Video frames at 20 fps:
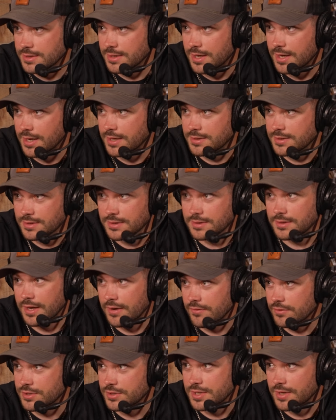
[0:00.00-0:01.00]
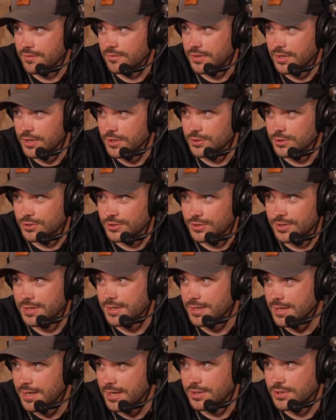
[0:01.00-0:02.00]
the case that every seven years you get
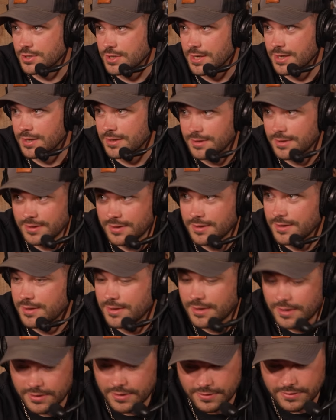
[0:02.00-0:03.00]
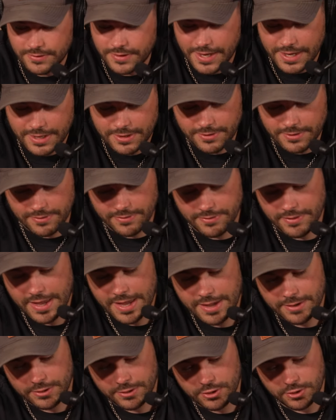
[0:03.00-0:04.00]
EHD. That
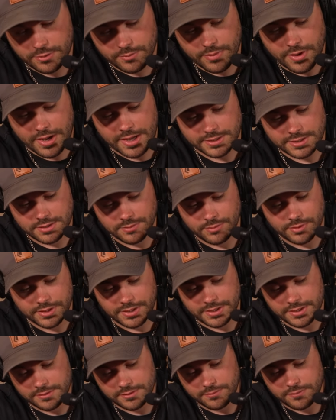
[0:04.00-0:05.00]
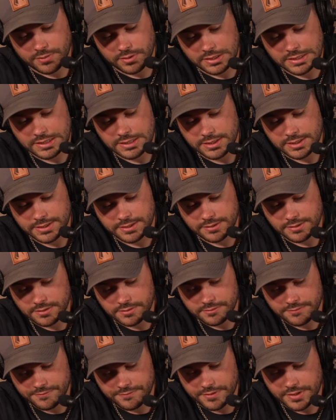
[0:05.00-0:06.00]
that could possibly completely
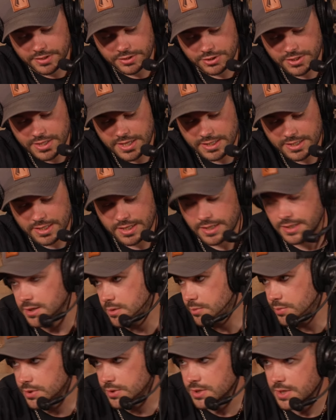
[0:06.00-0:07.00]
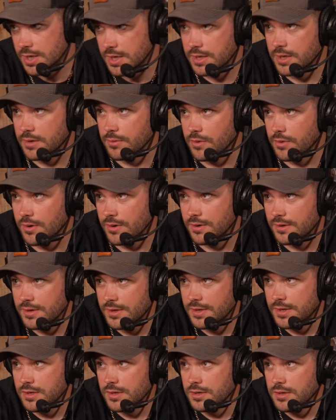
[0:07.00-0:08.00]
fudge that ninety percent number
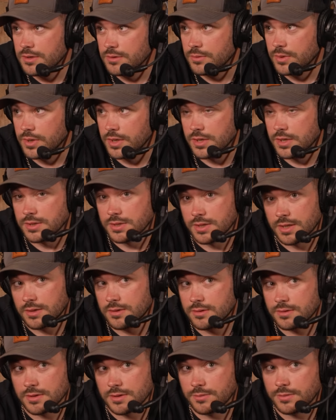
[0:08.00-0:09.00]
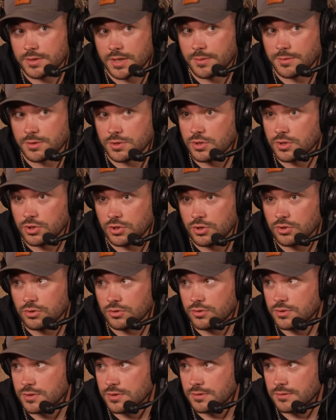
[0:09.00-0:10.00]
because uh, sometimes you're
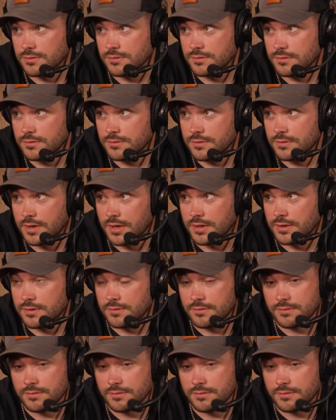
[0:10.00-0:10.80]
losing. I